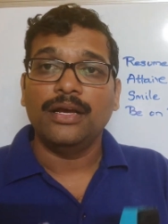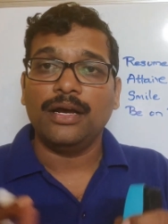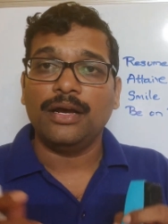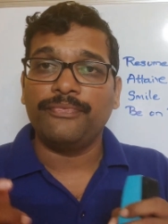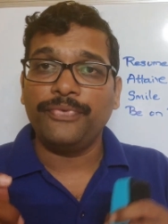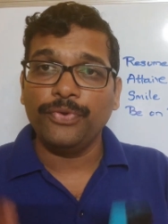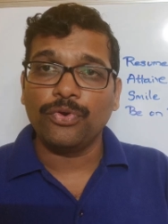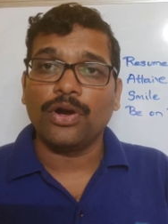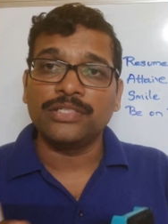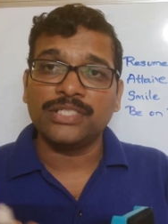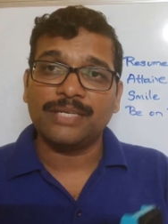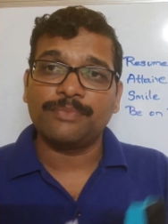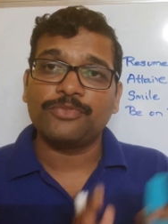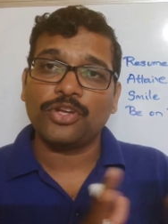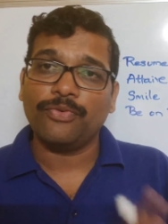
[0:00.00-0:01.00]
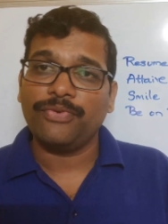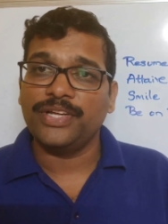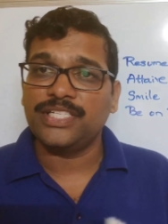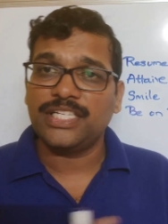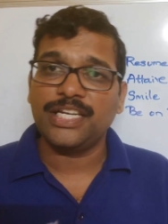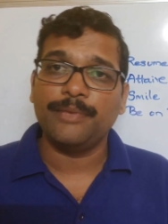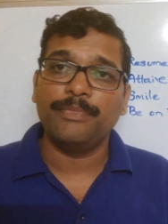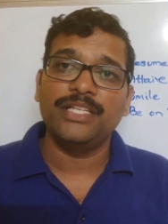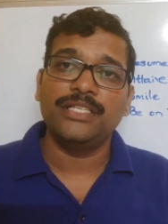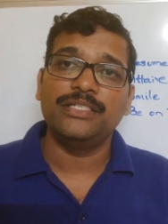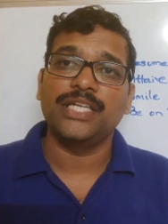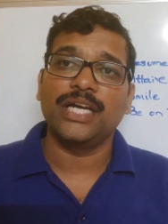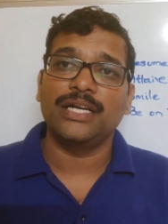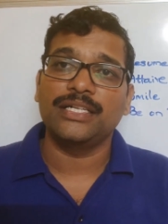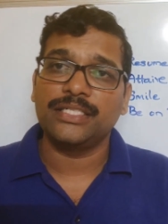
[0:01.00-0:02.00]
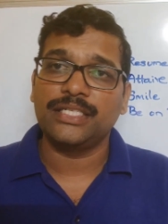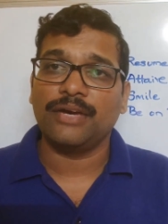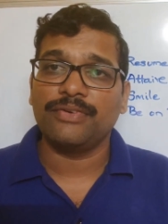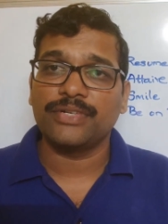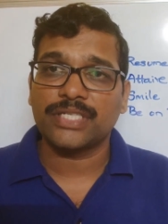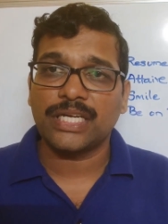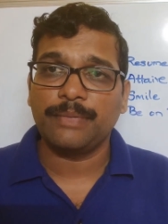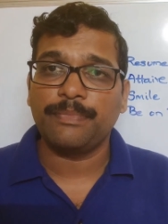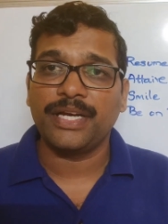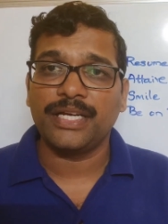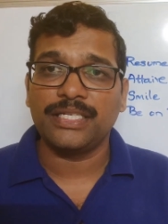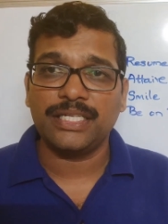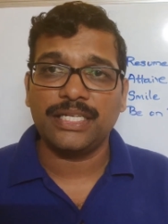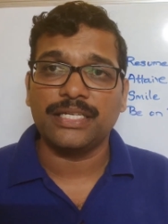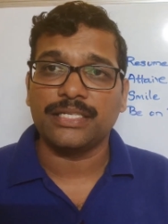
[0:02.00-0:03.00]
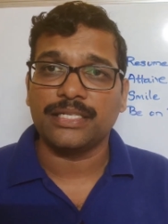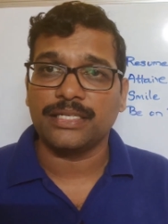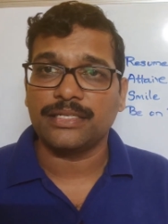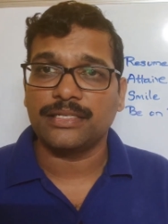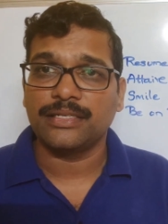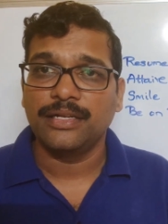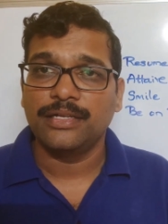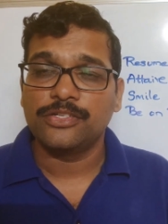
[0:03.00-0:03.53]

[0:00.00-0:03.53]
a few concepts of HTML, JavaScript and CSS.